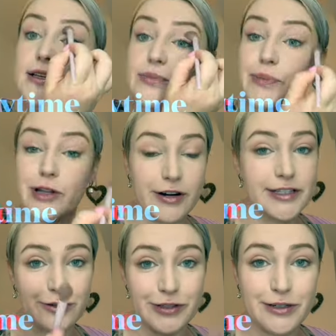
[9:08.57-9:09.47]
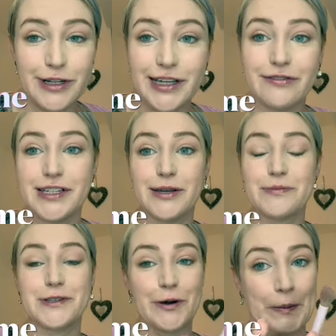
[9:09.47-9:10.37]
Some people are insulted when you give a tip,
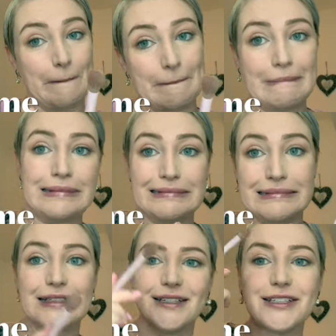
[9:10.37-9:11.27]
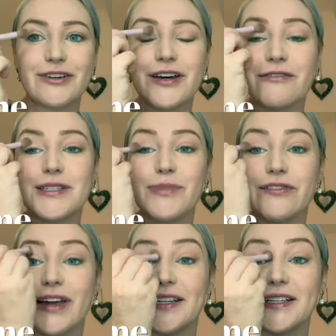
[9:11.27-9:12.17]
so don't always be
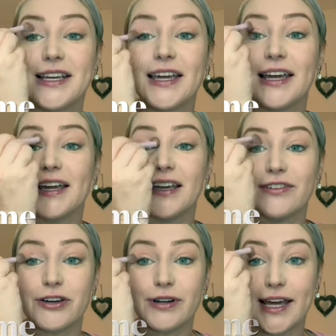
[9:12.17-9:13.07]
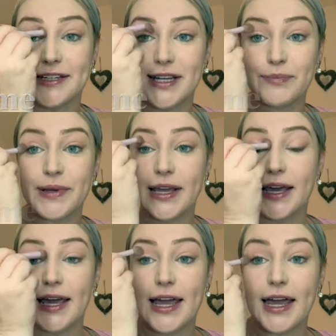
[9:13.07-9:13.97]
offended if you don't get a tip.
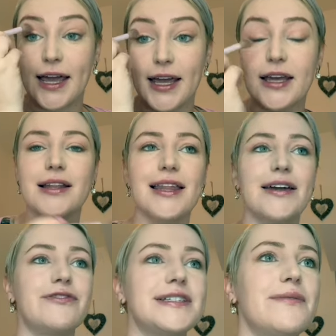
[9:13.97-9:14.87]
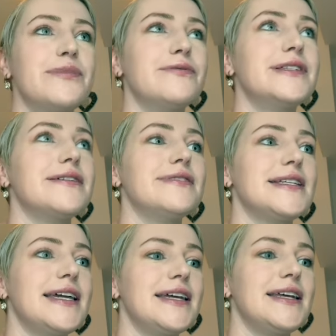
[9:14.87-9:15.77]
Like for example, once I was
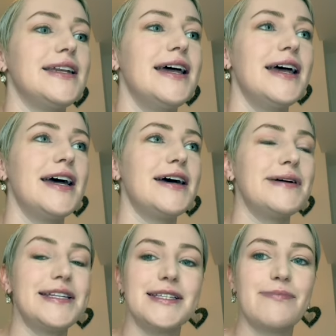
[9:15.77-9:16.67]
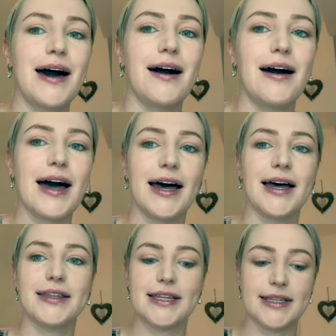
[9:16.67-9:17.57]
in a Medi Spa
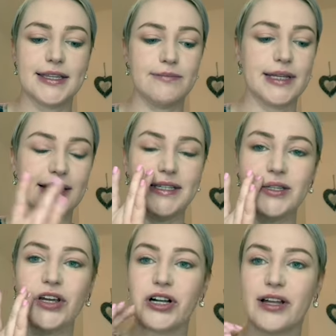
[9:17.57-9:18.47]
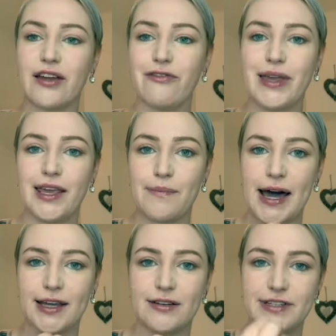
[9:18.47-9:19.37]
and the Middle Eastern girl gave me a
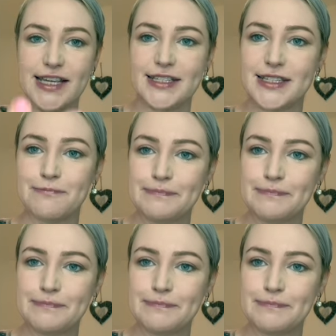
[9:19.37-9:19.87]
packet of dates.